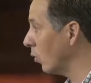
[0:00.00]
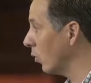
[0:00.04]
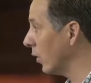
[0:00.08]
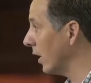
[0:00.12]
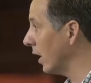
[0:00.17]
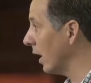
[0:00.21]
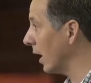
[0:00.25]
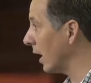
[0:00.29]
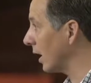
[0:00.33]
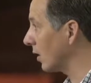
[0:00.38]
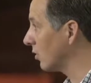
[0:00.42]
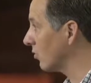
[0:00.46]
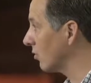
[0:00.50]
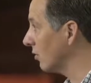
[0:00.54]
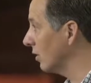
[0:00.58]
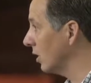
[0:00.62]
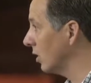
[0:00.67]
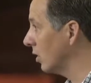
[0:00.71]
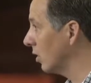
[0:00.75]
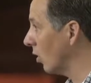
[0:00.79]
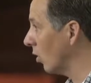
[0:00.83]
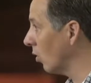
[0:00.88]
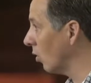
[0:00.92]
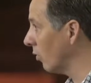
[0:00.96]
We actually
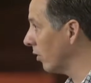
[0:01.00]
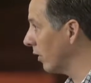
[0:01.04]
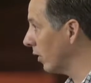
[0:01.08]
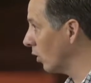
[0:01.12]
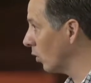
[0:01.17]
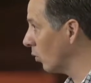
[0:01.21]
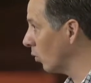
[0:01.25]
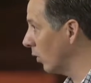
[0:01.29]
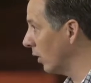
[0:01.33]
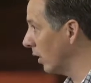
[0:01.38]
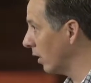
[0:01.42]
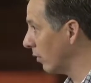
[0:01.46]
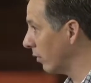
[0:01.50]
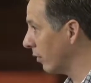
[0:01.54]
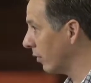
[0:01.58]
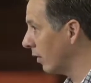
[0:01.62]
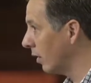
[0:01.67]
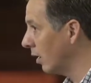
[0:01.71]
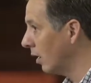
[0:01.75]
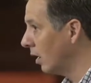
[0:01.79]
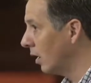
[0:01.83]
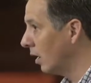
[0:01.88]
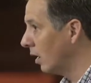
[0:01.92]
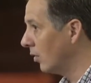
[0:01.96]
go there
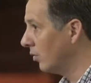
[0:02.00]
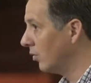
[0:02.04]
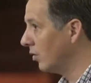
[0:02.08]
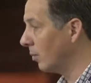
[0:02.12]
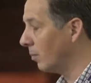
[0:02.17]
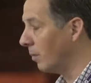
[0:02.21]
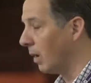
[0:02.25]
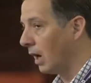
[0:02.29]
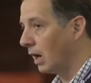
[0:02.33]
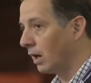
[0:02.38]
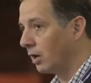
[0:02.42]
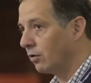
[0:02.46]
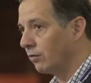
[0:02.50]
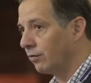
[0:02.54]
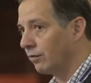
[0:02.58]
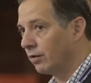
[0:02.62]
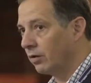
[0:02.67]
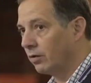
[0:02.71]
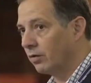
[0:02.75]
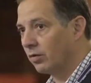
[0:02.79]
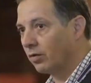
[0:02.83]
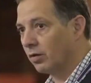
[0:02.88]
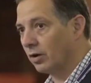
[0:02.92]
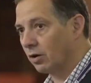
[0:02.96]
with
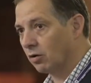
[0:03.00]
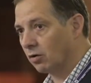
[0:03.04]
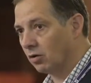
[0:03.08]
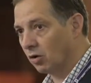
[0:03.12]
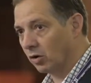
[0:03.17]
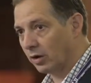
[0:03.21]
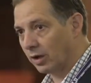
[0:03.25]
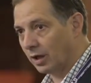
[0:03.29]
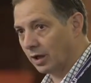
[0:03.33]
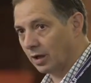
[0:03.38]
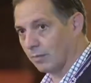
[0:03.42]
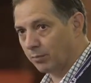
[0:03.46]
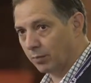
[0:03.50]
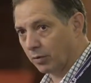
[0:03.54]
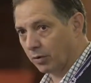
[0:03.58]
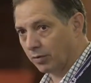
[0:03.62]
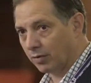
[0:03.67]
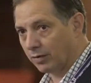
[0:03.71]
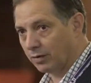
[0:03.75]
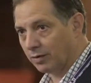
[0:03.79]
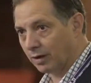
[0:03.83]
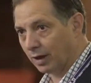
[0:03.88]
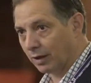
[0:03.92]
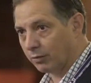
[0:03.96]
demographers that are looking at
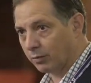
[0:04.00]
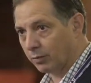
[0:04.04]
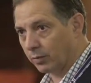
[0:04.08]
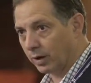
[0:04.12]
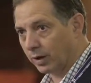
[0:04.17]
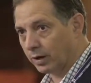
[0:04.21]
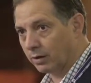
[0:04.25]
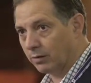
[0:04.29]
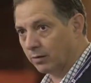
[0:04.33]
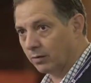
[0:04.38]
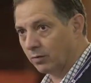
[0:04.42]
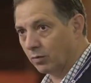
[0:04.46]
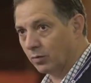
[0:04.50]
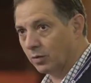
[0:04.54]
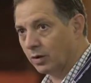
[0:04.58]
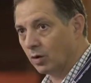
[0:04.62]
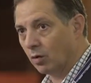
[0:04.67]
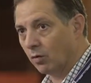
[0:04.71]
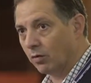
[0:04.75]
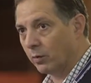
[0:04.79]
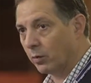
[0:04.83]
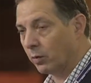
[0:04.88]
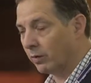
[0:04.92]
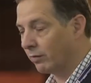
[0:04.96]
birth and death records. We
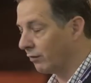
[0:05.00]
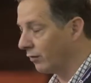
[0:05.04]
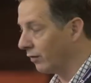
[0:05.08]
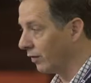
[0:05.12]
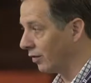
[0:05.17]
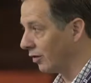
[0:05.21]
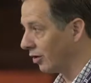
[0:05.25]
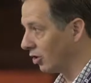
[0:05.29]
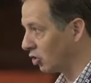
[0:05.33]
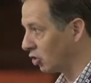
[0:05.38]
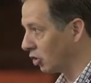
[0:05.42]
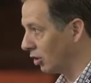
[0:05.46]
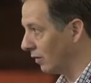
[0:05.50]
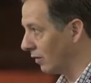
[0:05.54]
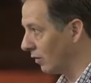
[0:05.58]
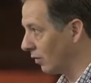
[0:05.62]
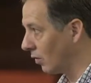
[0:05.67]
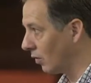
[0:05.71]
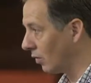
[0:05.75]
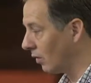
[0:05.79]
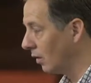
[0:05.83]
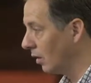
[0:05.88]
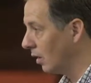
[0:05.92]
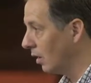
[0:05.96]
go there with
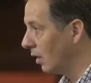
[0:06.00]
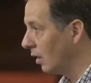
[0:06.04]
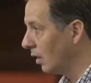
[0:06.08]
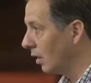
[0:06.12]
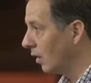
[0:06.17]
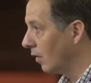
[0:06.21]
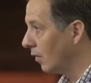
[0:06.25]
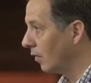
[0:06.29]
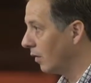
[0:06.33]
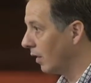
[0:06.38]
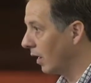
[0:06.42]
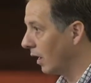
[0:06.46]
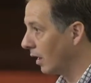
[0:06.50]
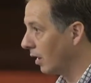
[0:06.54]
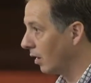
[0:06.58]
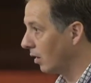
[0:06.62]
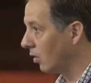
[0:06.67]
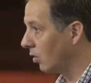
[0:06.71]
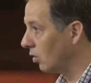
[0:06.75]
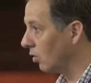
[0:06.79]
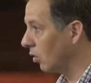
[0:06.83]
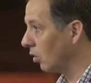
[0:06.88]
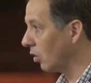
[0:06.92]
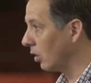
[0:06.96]
physicians that
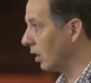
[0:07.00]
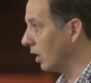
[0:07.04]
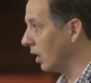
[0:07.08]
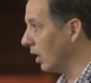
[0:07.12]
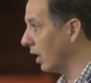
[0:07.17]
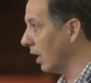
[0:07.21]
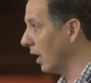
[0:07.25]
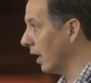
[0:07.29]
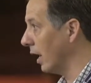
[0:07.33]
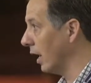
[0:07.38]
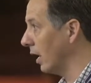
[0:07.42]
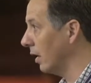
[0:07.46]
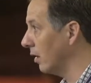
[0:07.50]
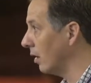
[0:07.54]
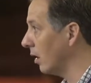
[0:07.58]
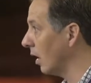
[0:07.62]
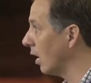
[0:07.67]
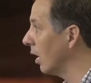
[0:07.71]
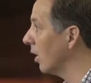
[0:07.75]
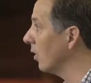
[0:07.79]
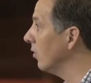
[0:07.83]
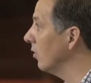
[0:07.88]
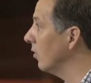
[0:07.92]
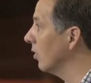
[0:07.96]
are looking at,
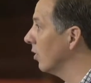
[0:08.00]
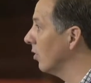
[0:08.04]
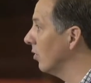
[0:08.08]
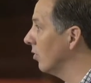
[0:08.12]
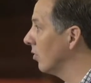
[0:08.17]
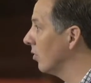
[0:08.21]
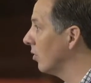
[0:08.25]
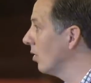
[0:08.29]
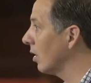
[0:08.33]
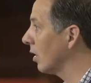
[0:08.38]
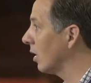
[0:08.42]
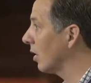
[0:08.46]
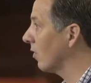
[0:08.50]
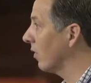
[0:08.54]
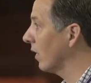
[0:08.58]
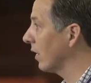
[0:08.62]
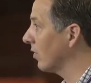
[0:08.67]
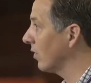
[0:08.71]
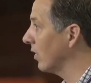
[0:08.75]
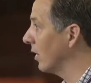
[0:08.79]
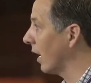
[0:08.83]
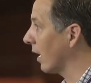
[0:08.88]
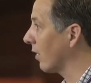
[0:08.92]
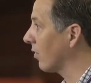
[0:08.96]
you can click
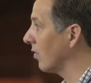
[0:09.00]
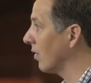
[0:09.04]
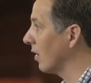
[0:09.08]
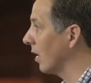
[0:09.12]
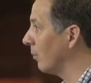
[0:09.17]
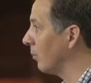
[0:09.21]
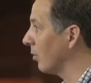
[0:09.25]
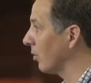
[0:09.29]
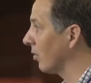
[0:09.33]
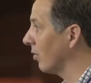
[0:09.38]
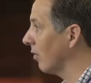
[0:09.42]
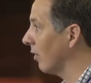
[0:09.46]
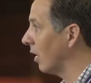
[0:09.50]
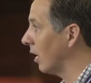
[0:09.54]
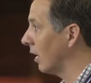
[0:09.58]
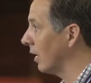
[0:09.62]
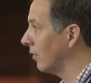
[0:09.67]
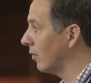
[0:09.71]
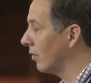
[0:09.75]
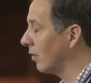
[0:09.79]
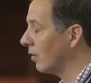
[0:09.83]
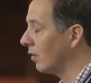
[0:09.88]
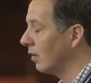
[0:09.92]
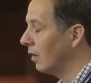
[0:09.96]
the next couple
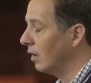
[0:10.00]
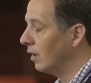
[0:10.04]
slides.